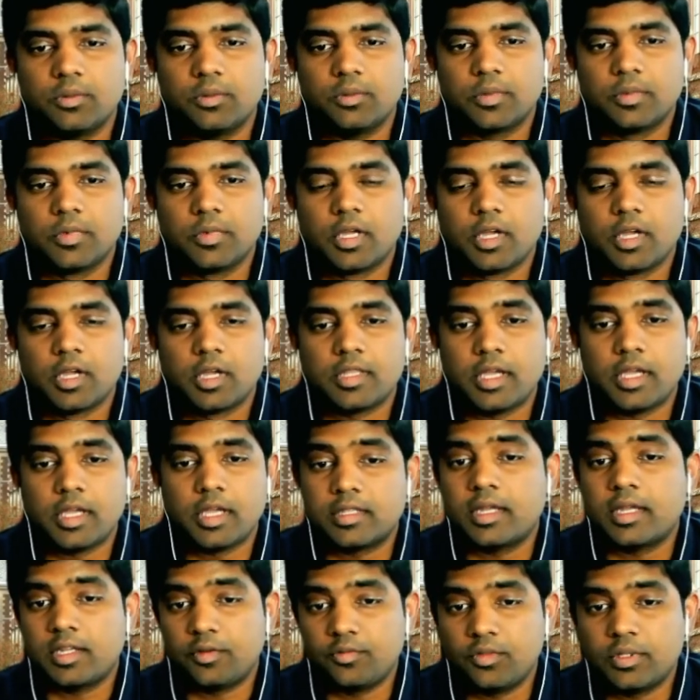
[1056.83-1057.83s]

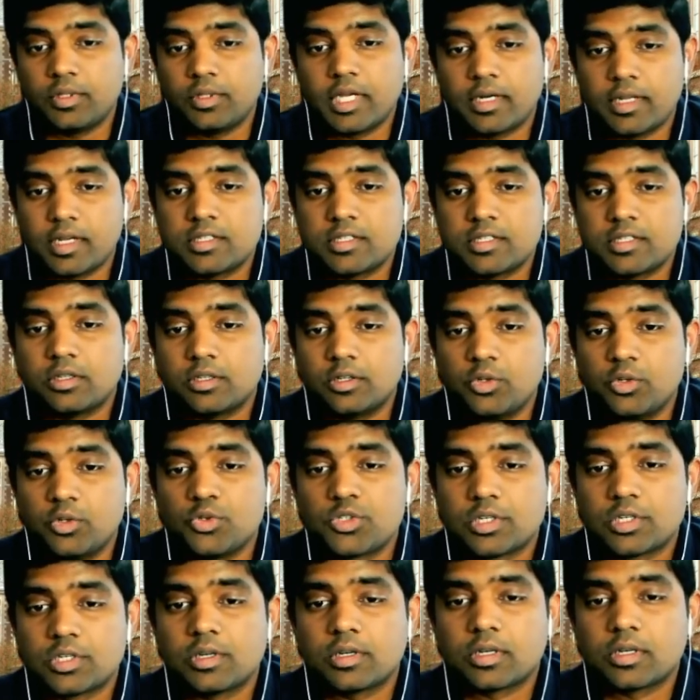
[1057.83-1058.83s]
that has
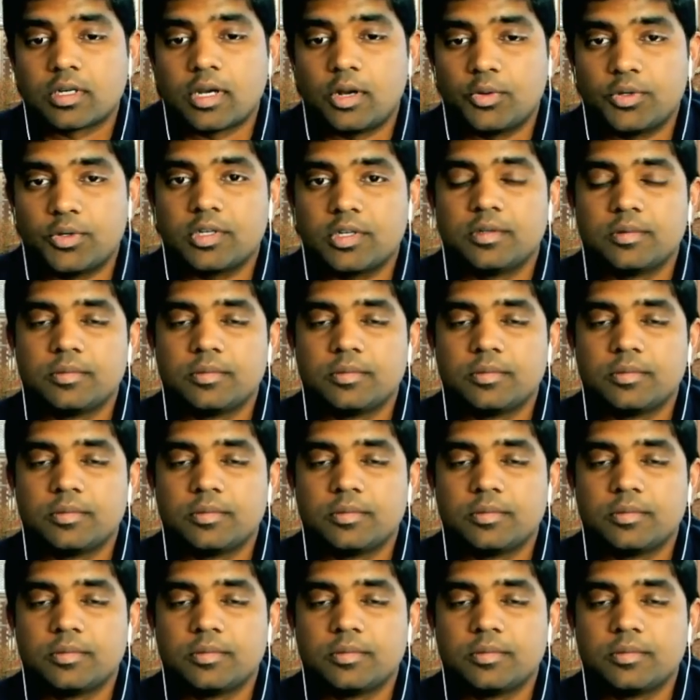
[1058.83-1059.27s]
used Clowder.